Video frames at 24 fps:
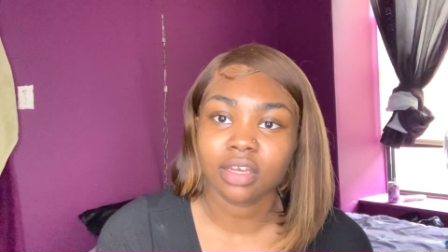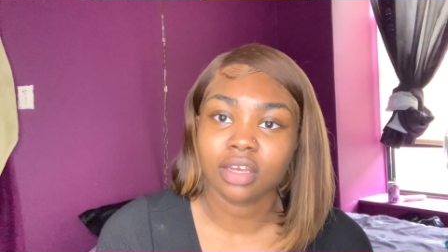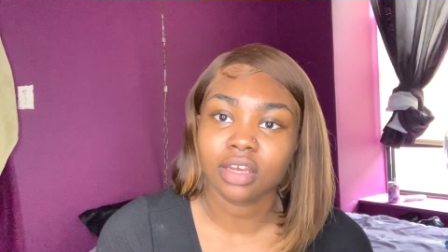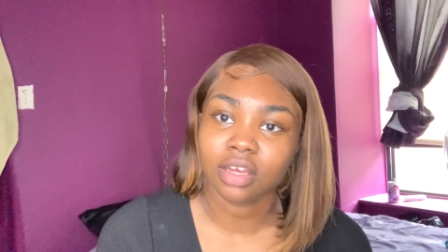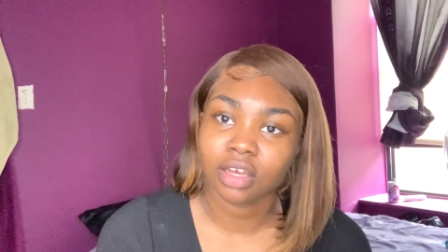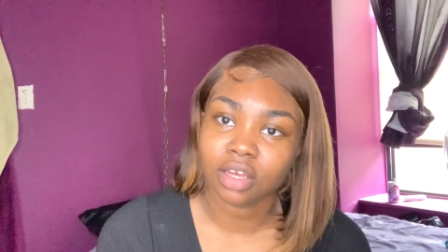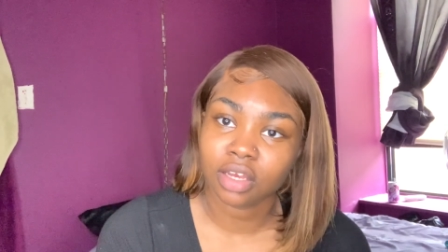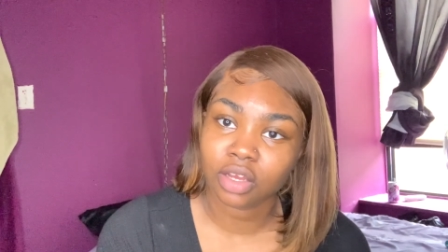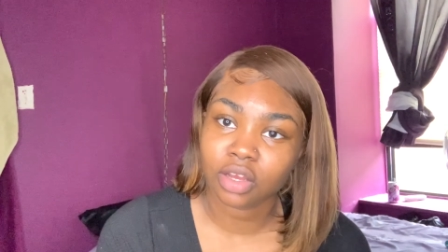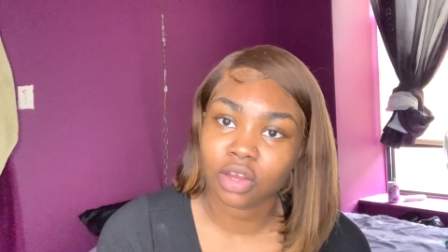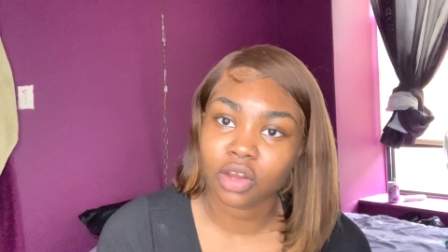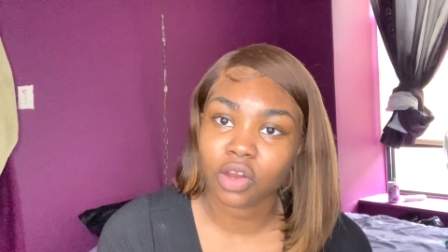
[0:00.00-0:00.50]

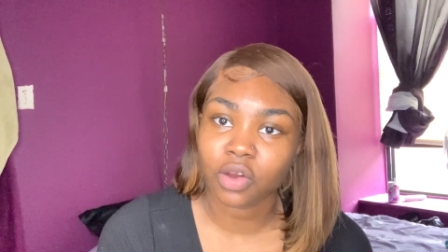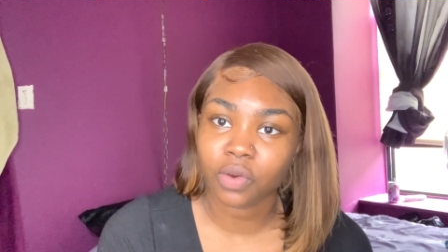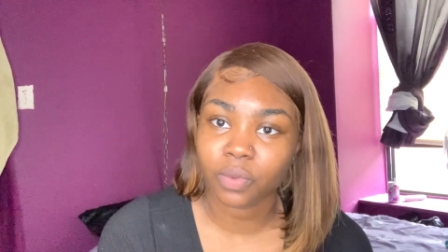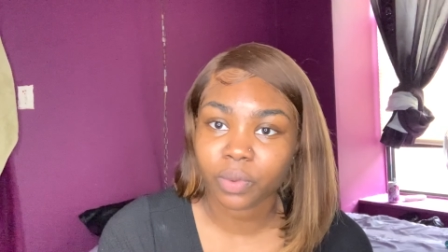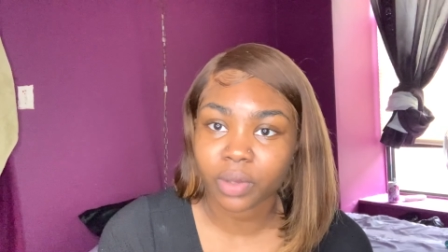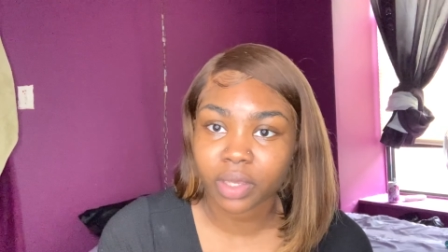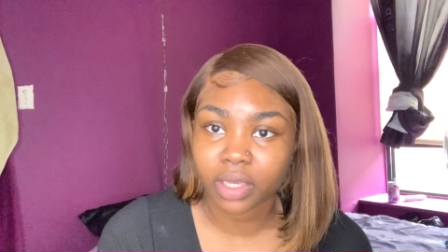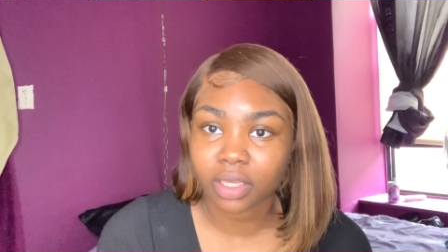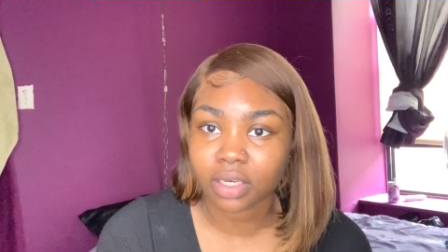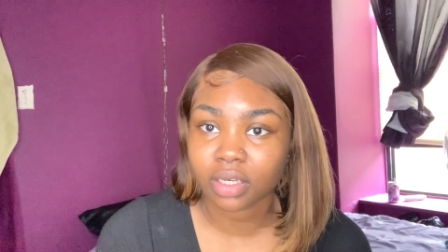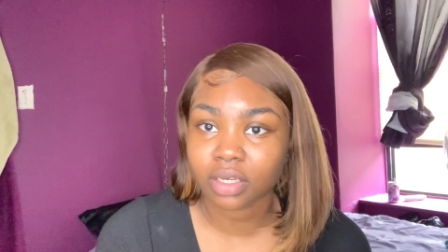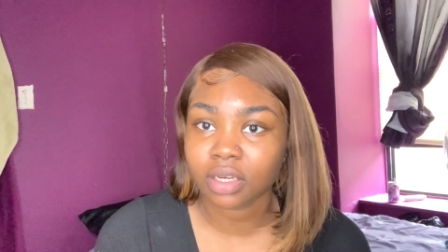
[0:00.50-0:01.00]
go
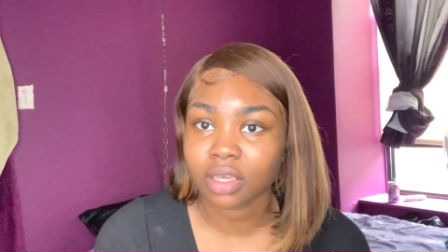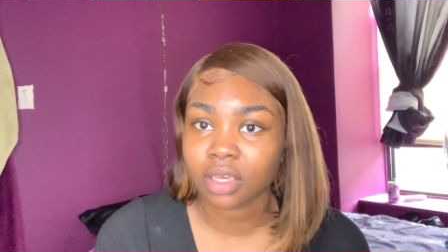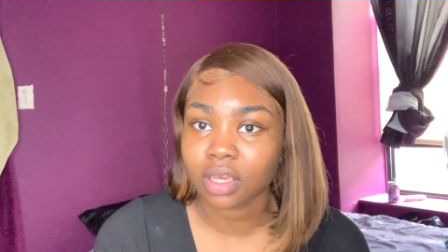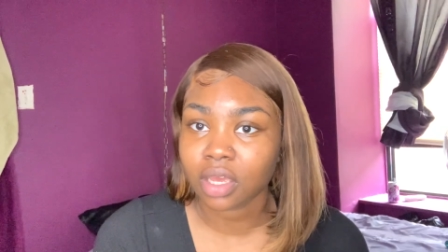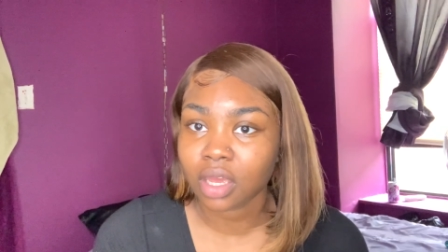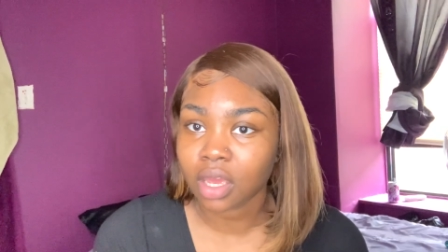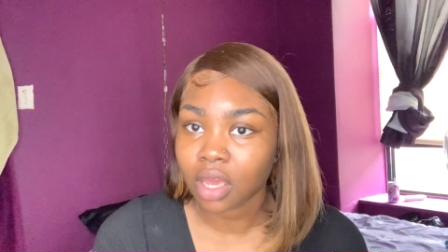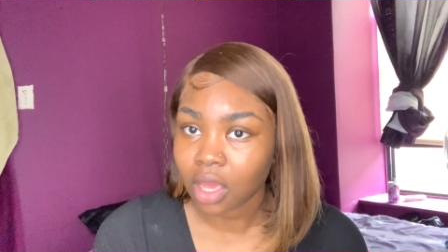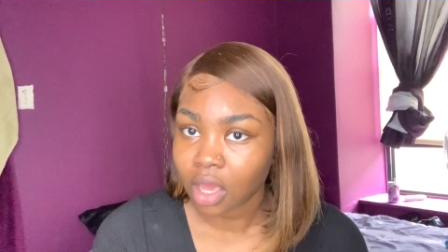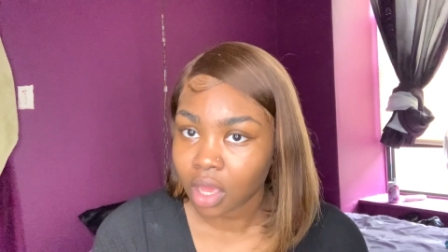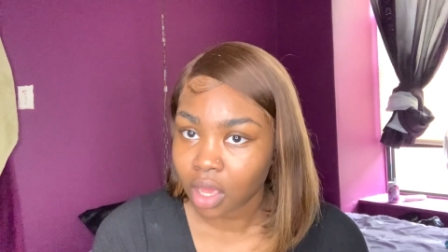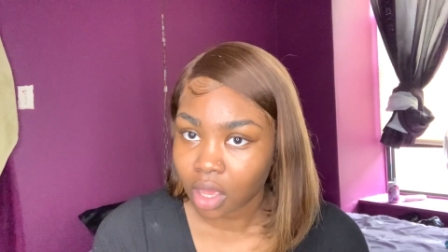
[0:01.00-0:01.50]
in
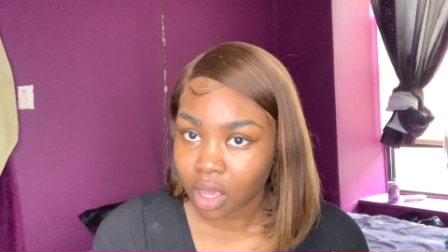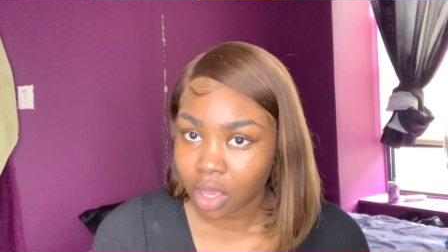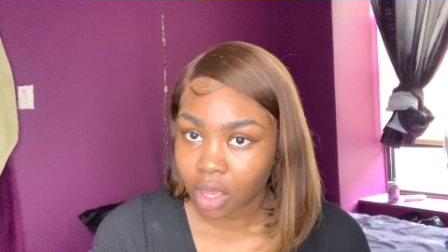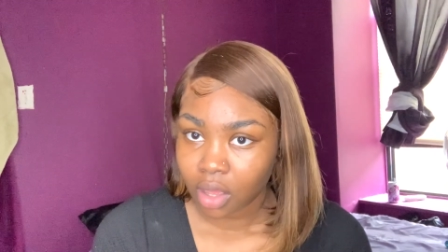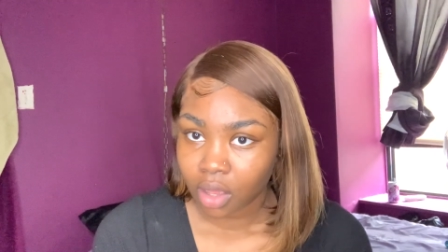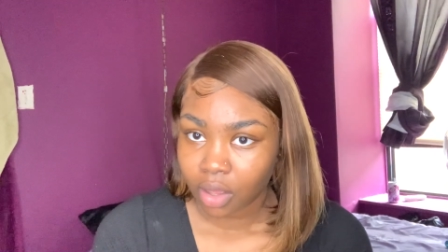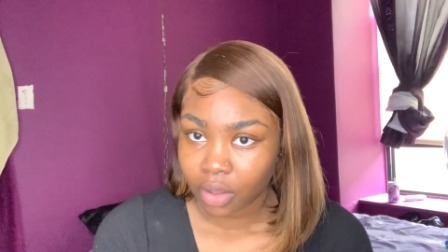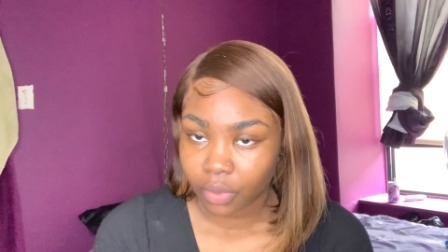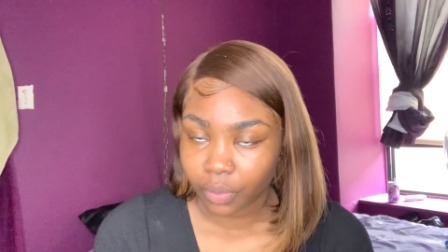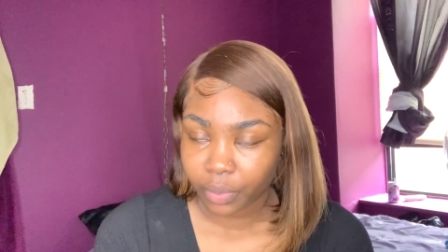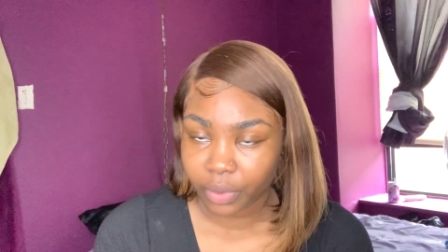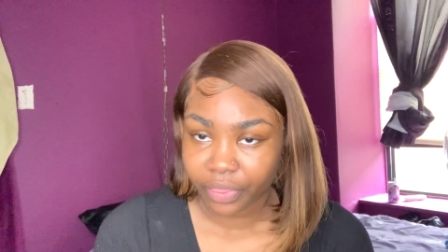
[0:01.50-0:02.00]

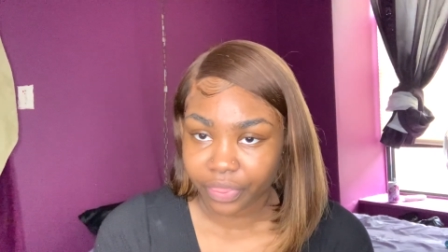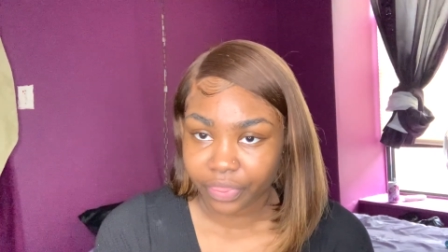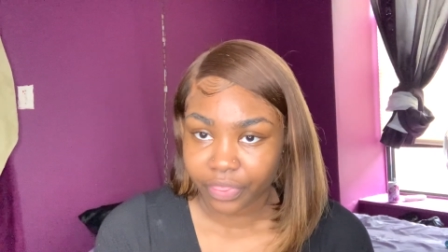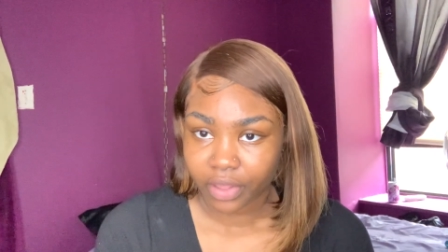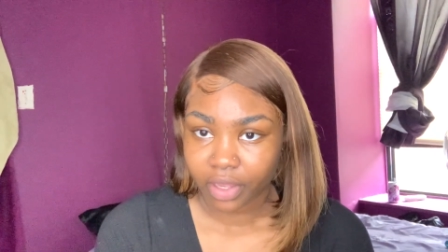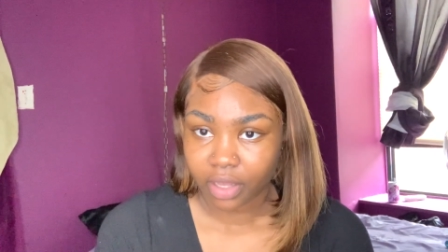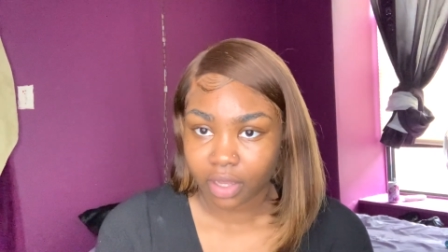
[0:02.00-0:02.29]
with the